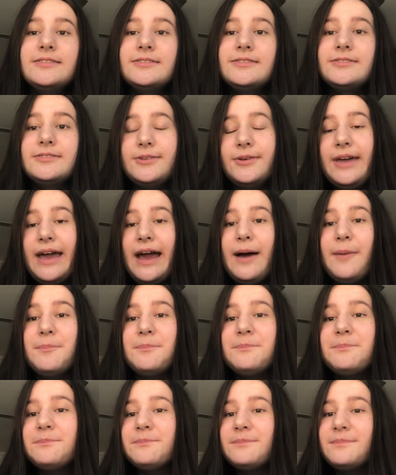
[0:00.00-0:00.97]
So yeah,
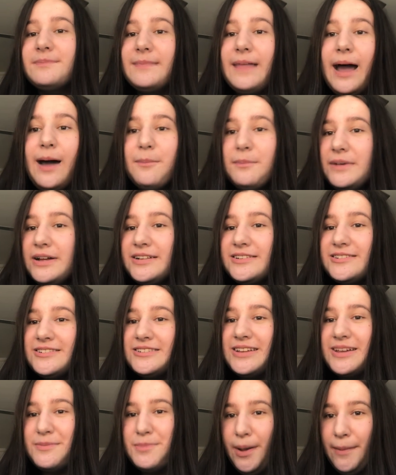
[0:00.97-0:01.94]
not much
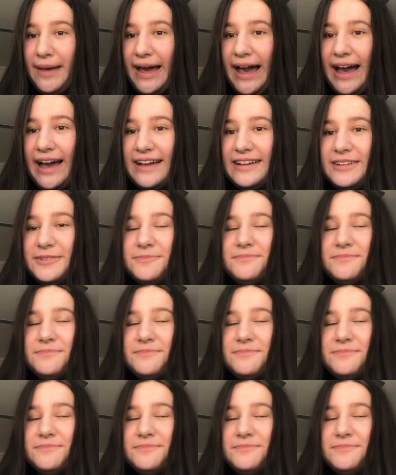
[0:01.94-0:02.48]
in my bag.